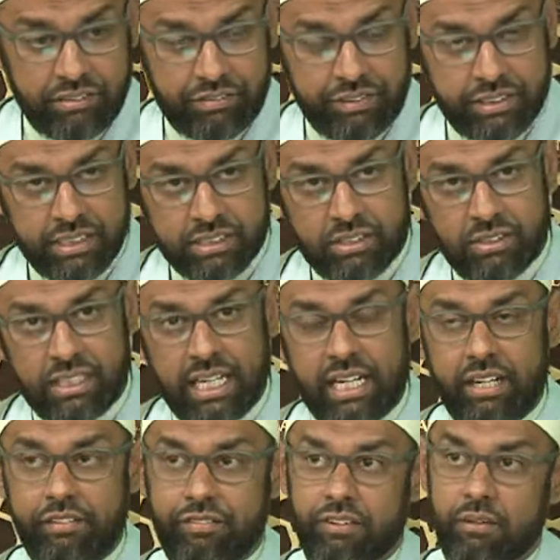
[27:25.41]
If you just look at
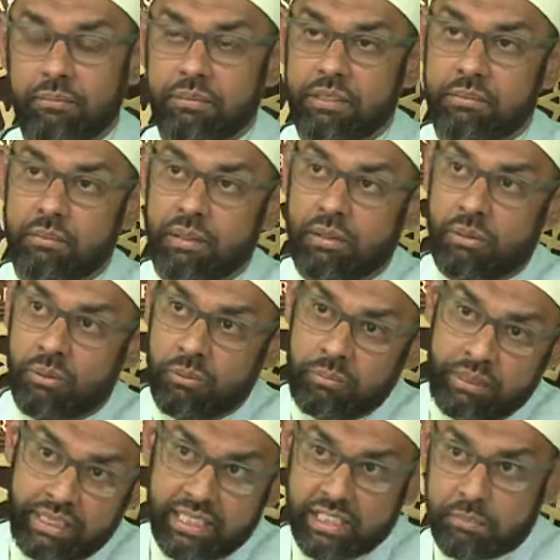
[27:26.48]
it from the
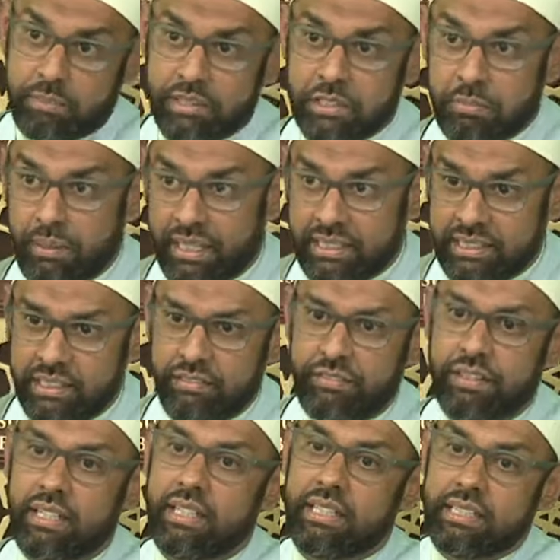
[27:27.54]
mazlumiyat perspective,
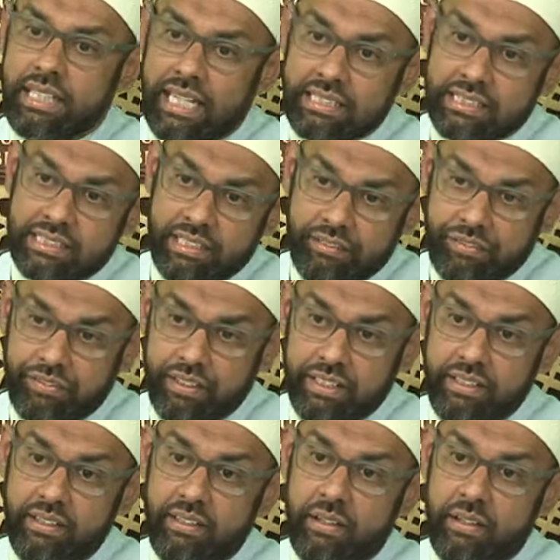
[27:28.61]
that's different.